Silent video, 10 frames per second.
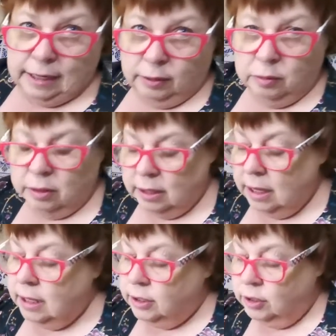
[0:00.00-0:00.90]
tell you
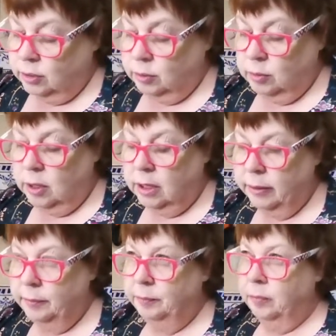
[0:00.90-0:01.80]
to
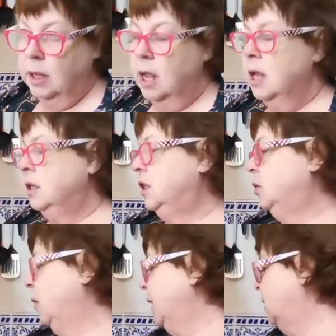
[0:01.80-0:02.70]

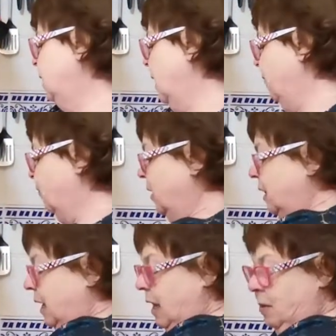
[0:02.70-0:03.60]
sweat
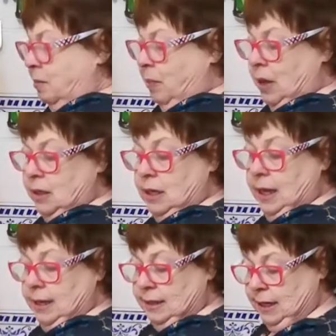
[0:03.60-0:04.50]
everything in
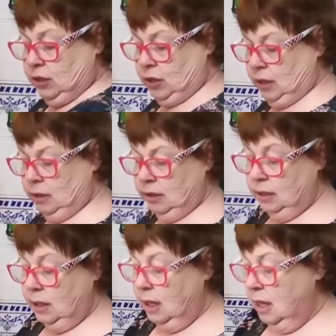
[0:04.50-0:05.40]
butter, etc.
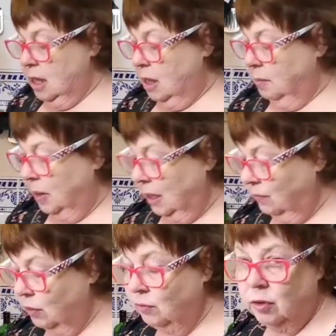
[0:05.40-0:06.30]
But
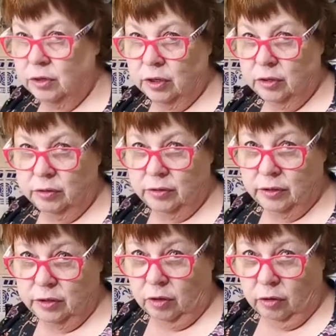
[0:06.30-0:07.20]
if you've got a good
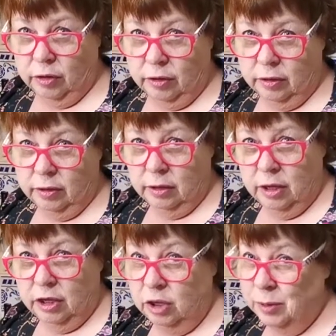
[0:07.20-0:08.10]
stock,
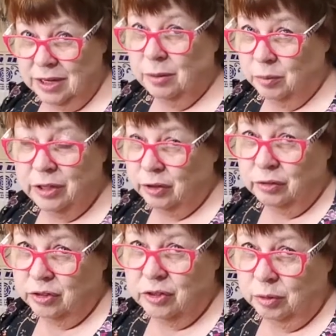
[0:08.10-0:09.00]
you end up with a
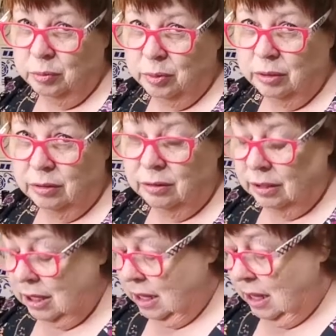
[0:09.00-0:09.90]
good soup.
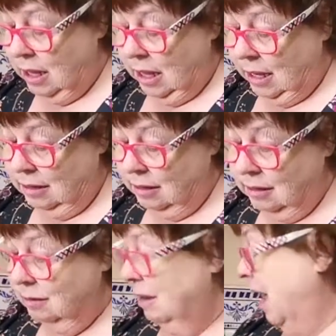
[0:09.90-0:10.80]
And